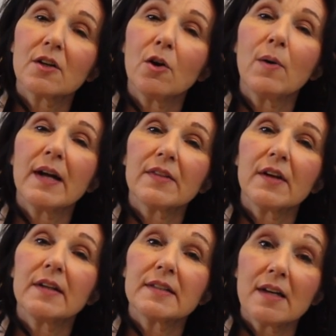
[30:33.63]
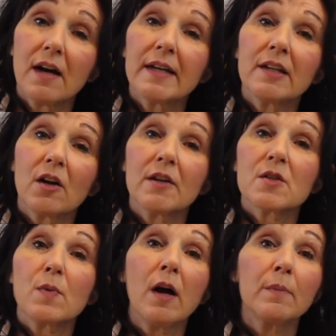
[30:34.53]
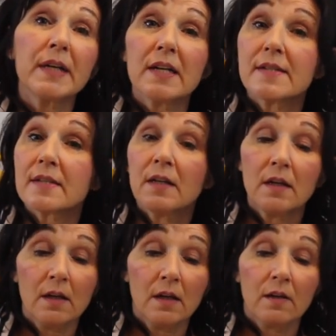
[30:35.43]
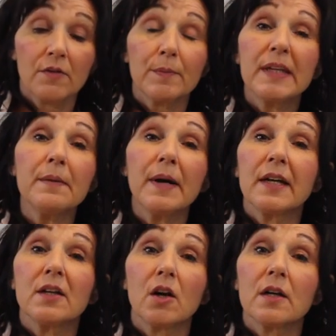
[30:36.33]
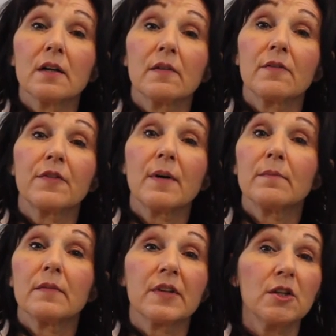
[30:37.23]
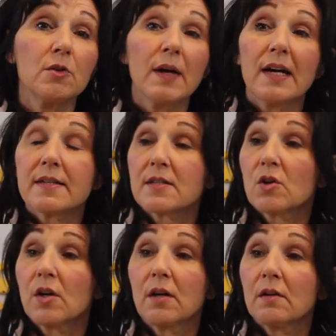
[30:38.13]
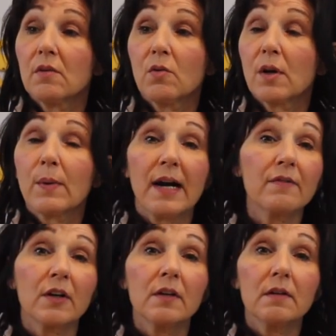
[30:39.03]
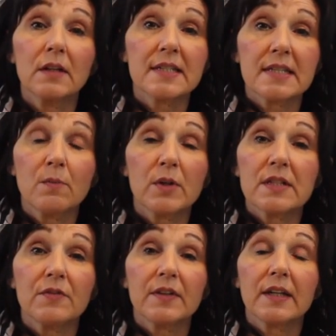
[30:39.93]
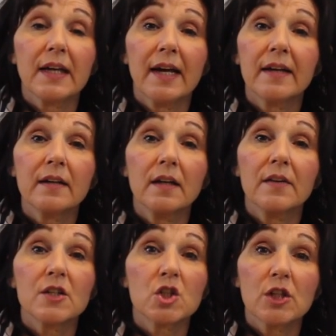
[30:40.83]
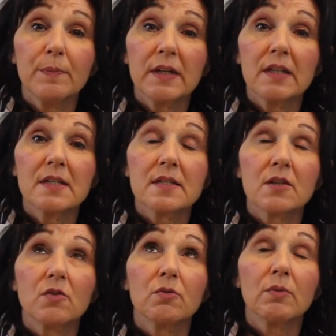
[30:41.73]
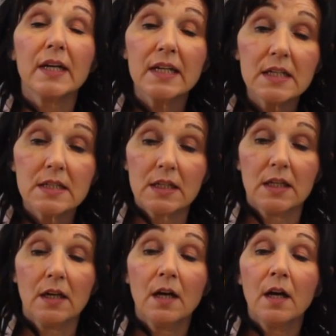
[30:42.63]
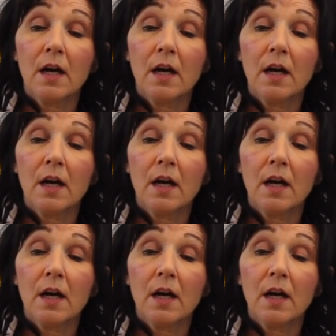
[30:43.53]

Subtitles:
go at the dyeing yarn as well, because for me to buy yarn from the US or wherever, somewhere different than Canada, the shipping is crazy.